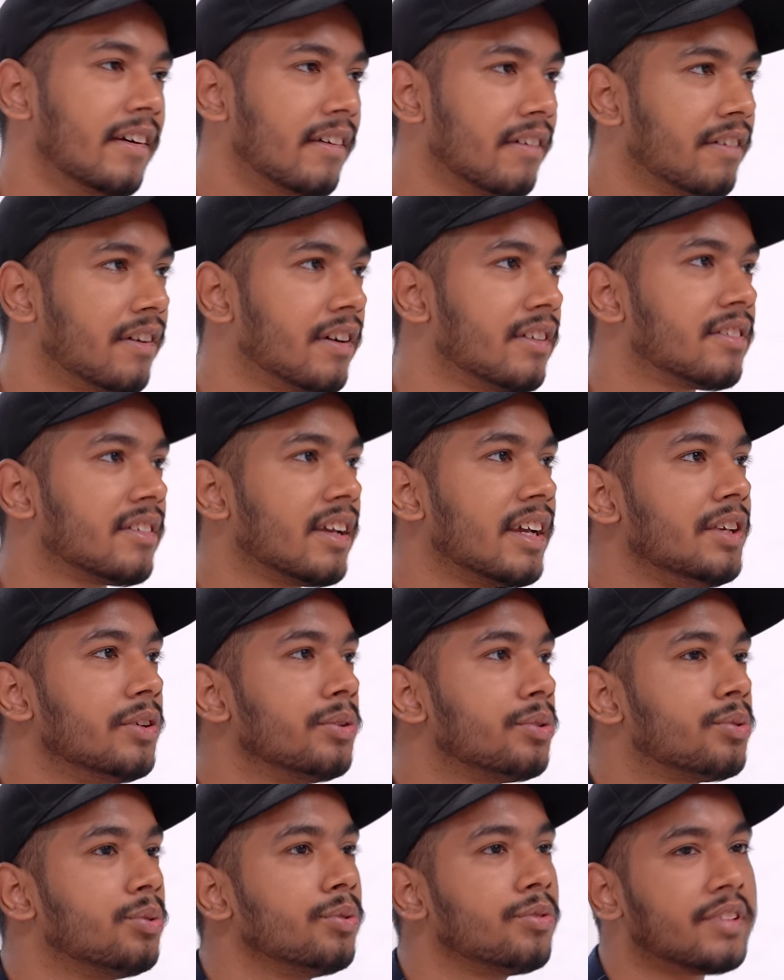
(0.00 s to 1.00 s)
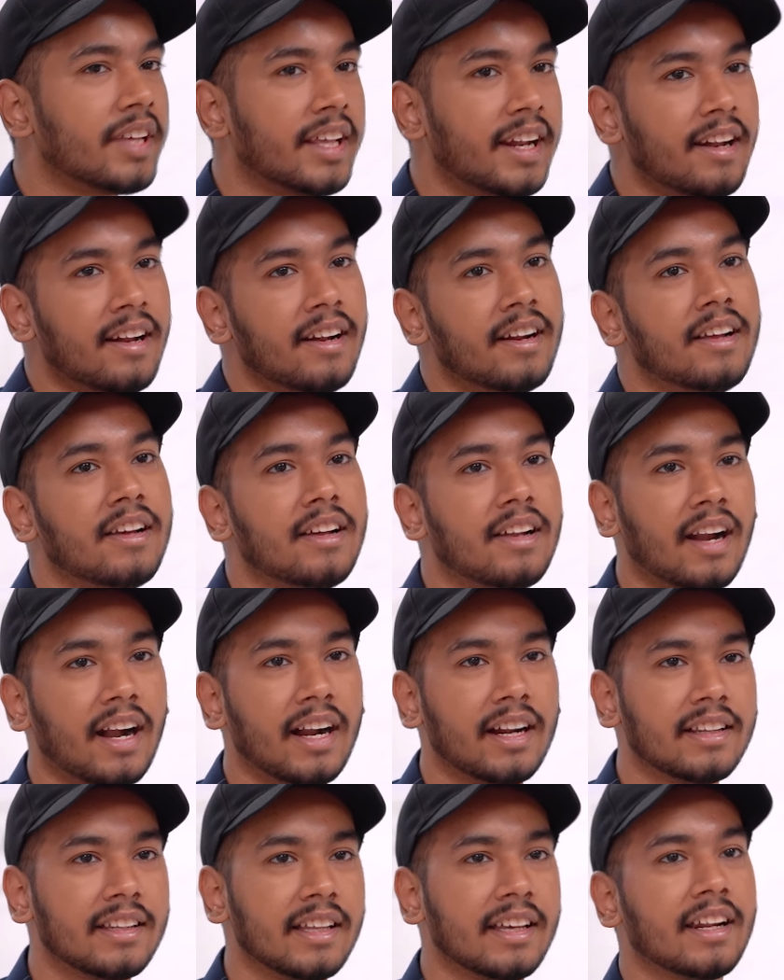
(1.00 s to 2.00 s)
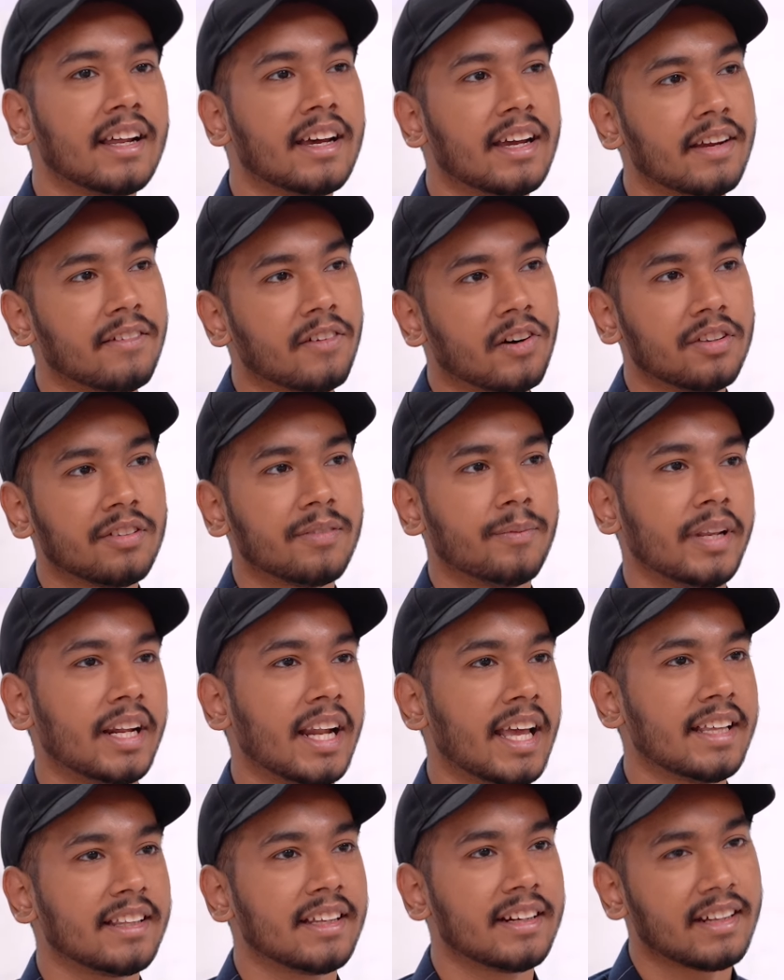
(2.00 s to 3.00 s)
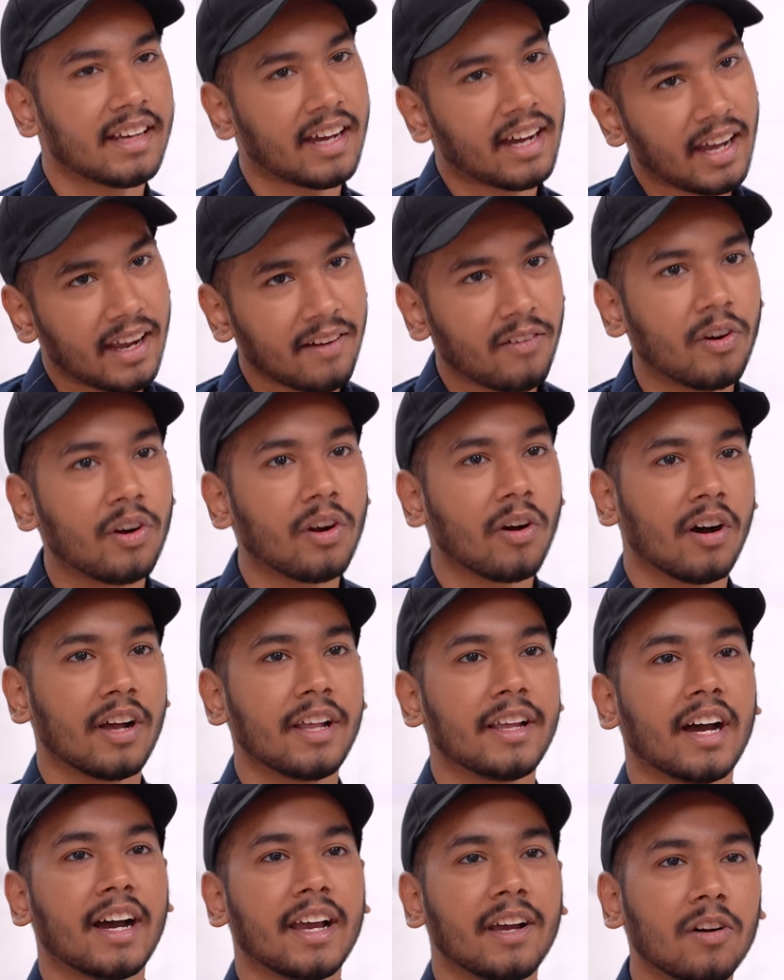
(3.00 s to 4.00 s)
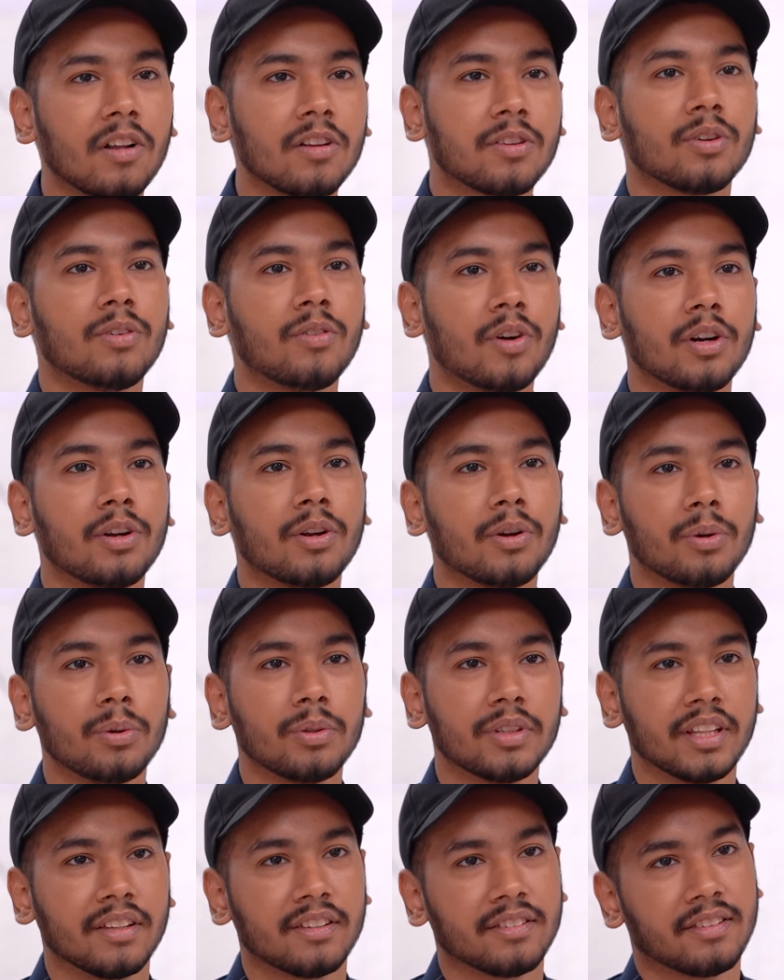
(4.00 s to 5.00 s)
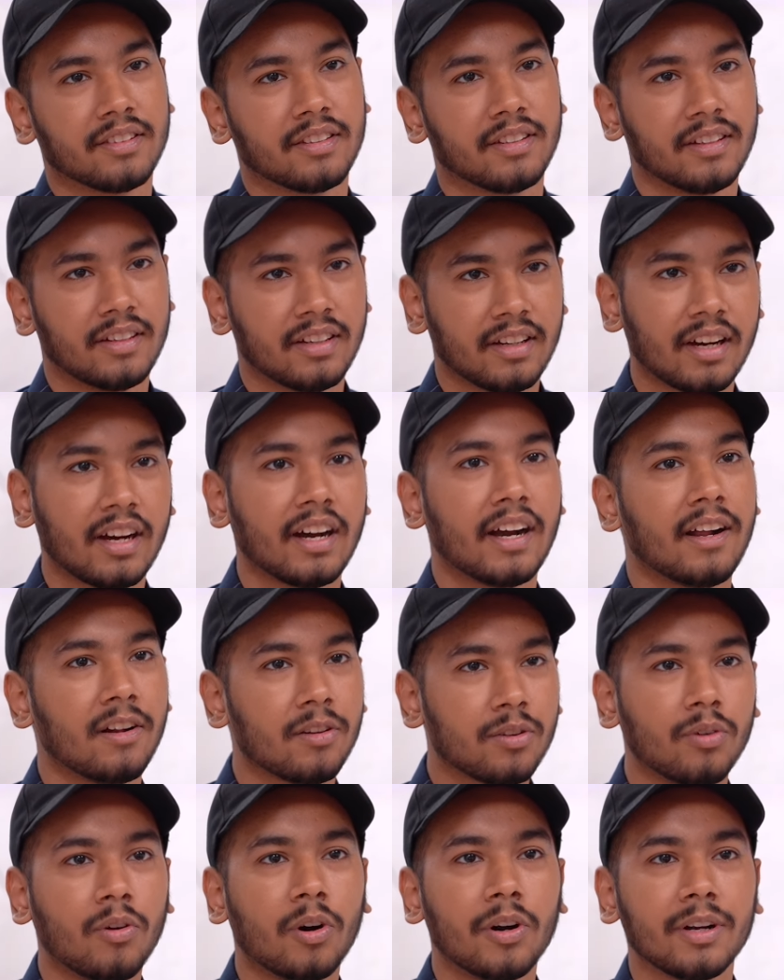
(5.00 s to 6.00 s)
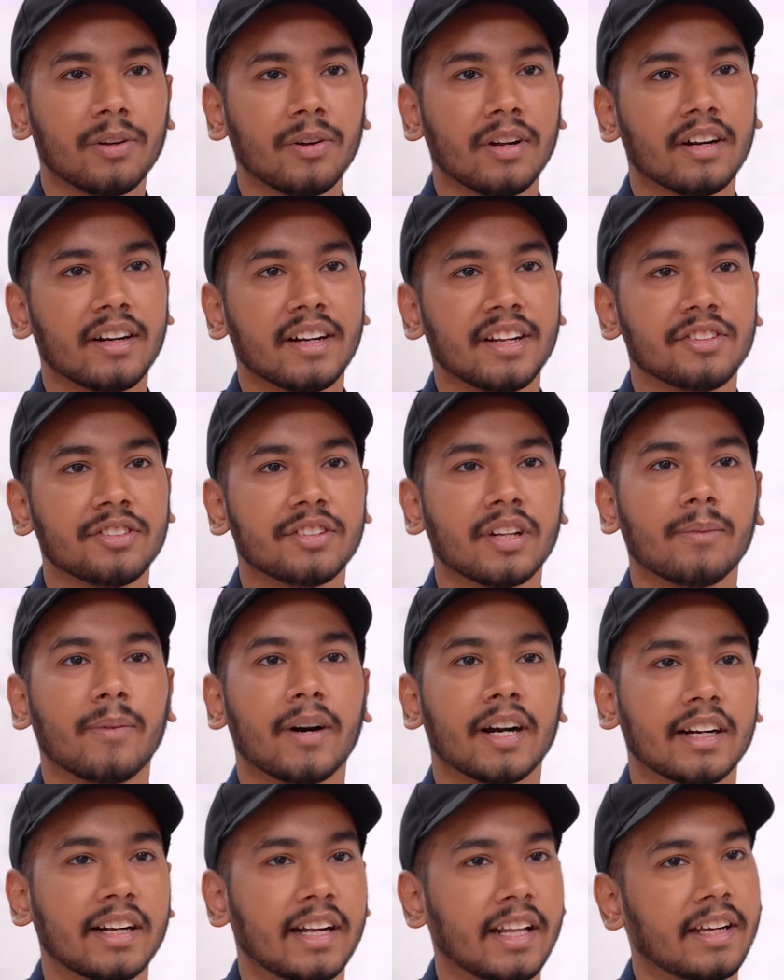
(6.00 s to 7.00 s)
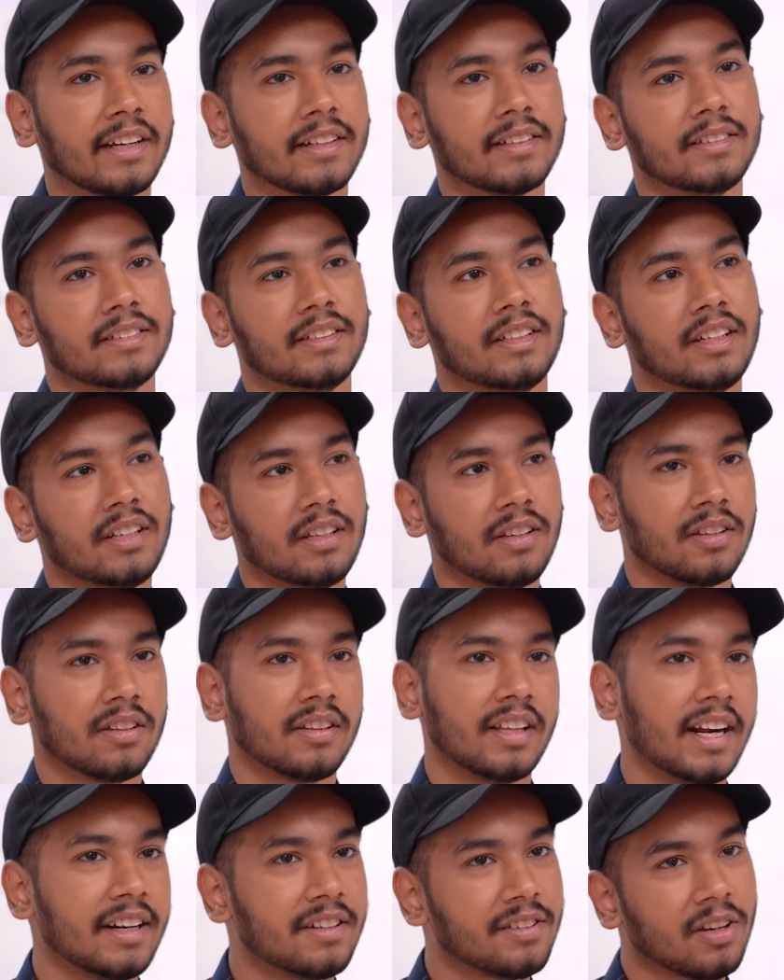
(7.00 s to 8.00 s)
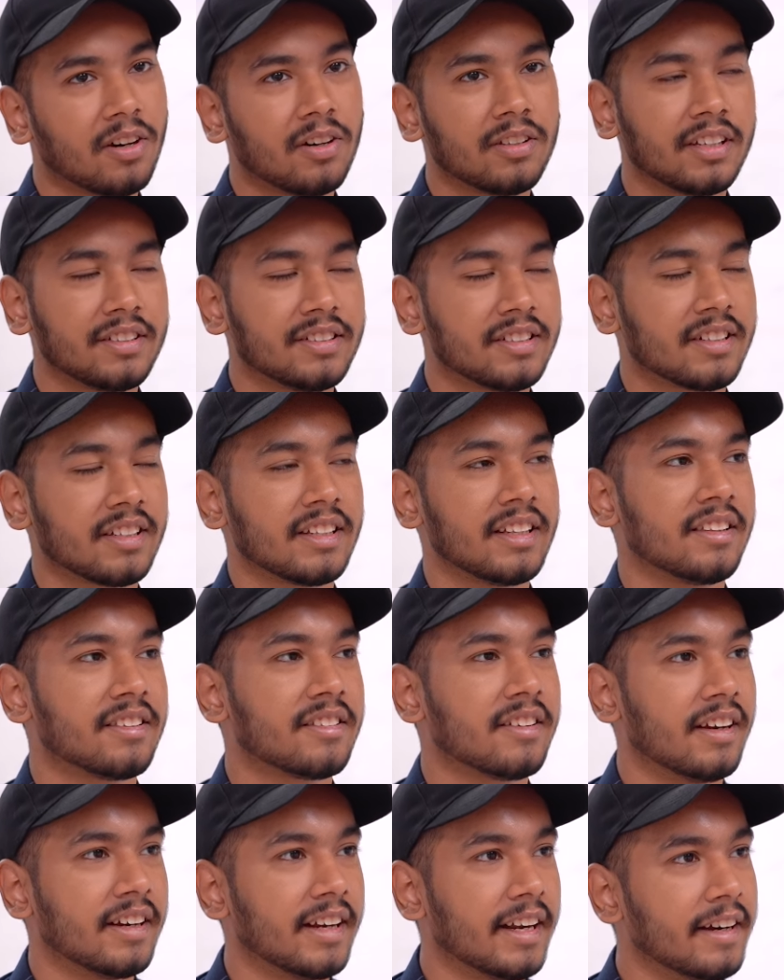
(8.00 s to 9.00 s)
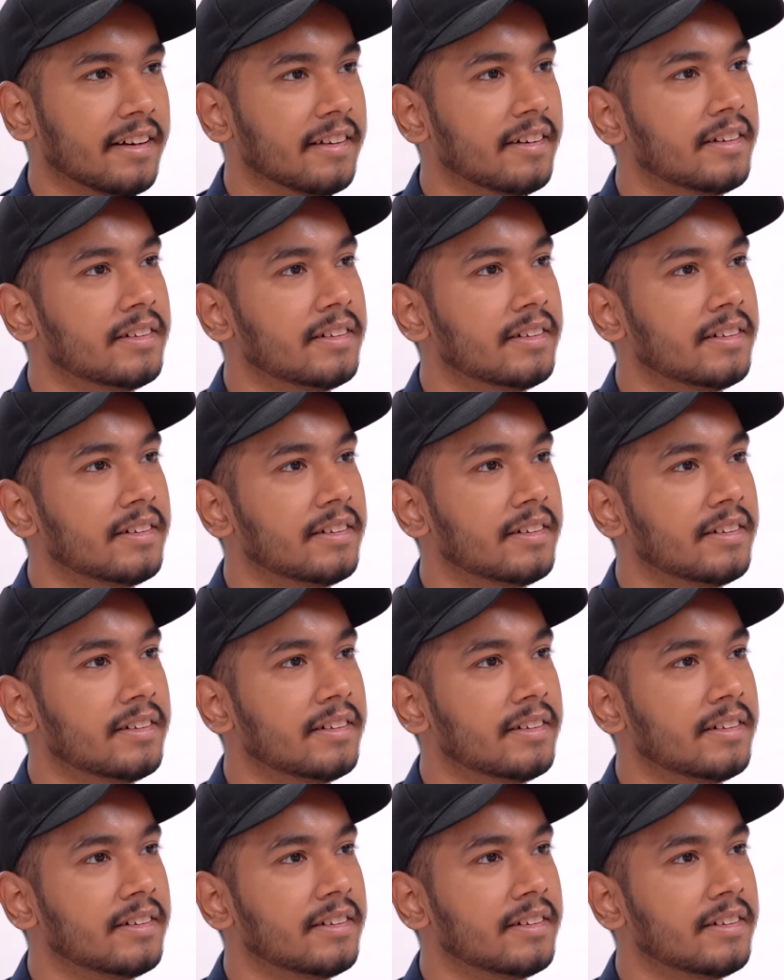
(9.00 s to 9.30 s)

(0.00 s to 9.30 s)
First I used to sell and then I was be like that I also want to do this. I also want to learn digital marketing. That's how the journey started.